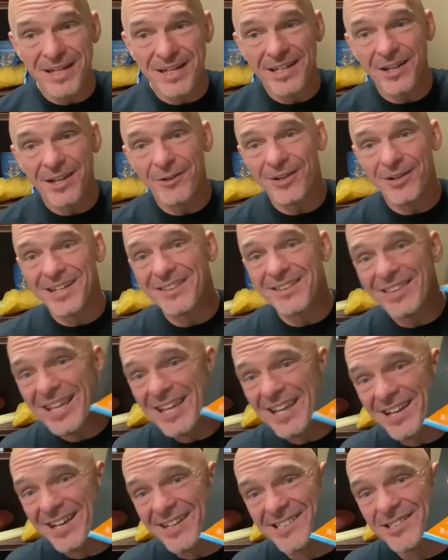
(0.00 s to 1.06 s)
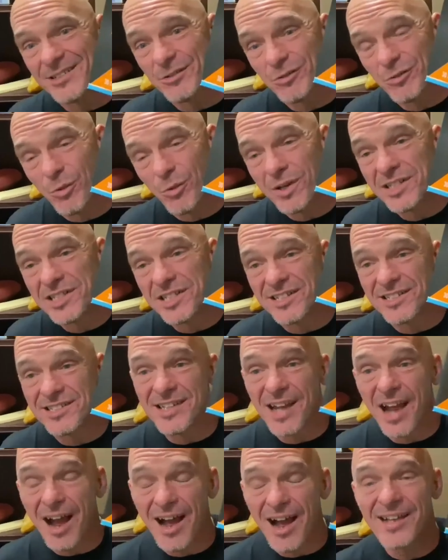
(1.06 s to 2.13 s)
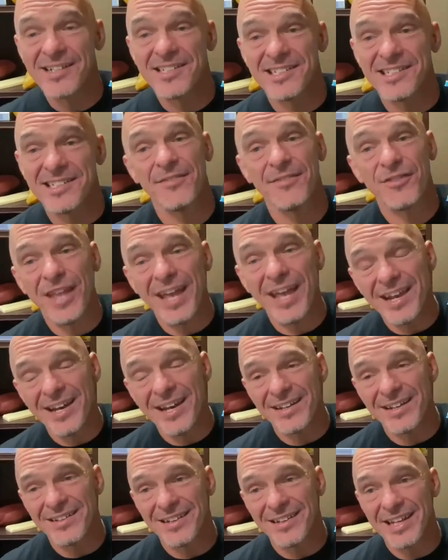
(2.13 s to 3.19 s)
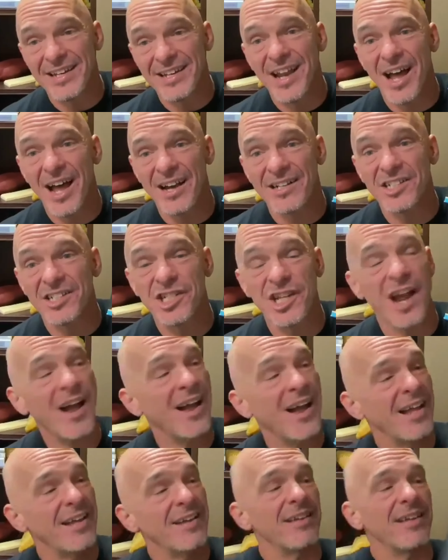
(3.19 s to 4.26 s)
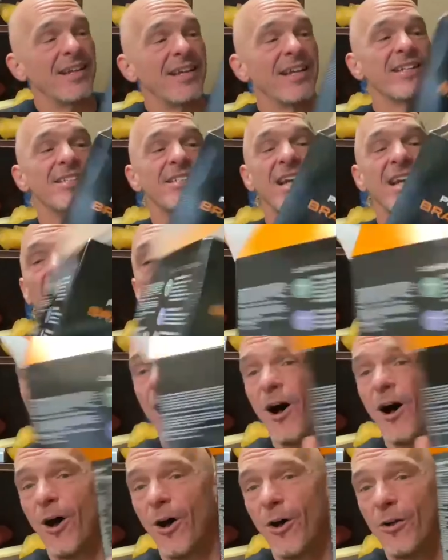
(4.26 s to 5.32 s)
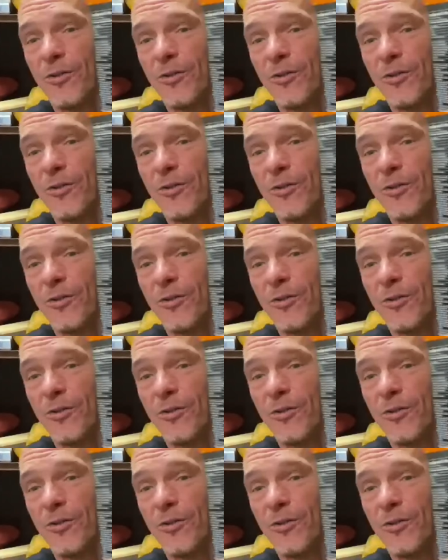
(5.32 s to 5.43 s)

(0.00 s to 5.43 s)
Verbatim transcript: be doing this which is not synthetic and not a shot it's all